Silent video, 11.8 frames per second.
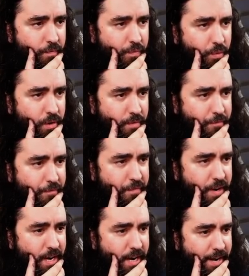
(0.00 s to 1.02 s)
four,
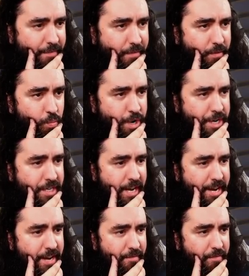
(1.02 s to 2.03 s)
five. We're
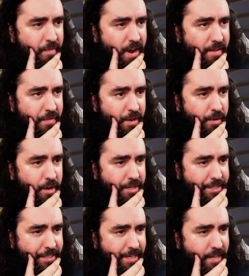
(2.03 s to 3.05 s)
taking five here
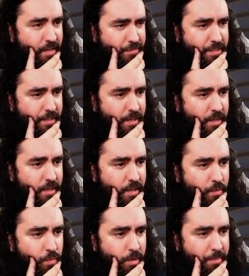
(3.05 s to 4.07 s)
ourselves.
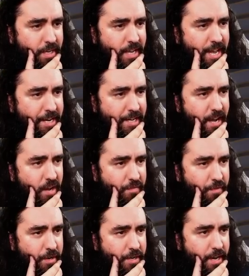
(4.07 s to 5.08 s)
We'll be getting down
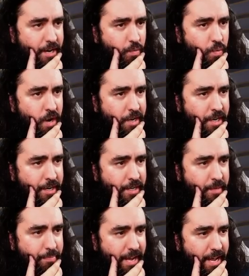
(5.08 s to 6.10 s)
for another one here,
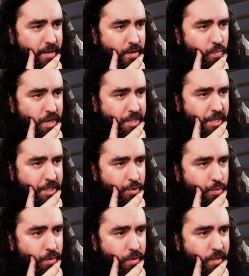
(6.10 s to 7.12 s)
depending on what they do.